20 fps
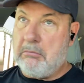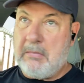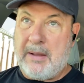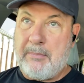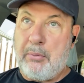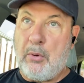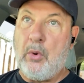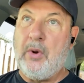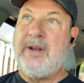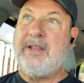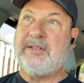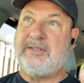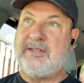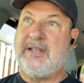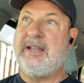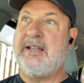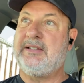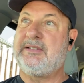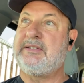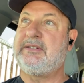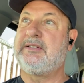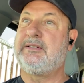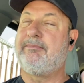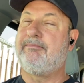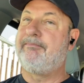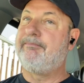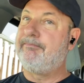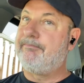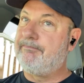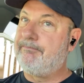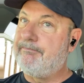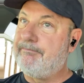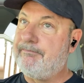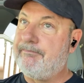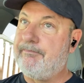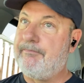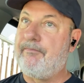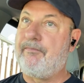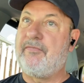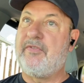My point is this,
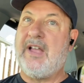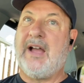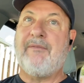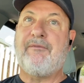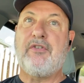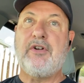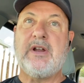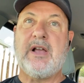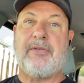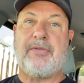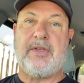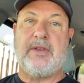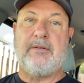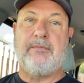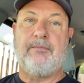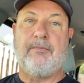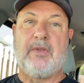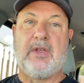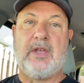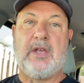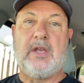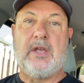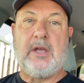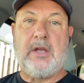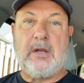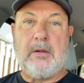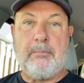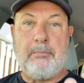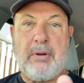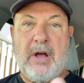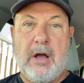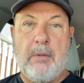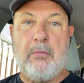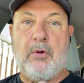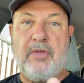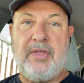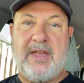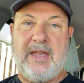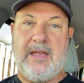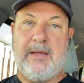not for nothing,
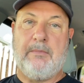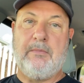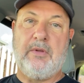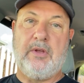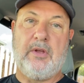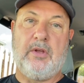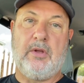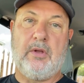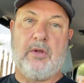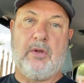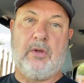pummel them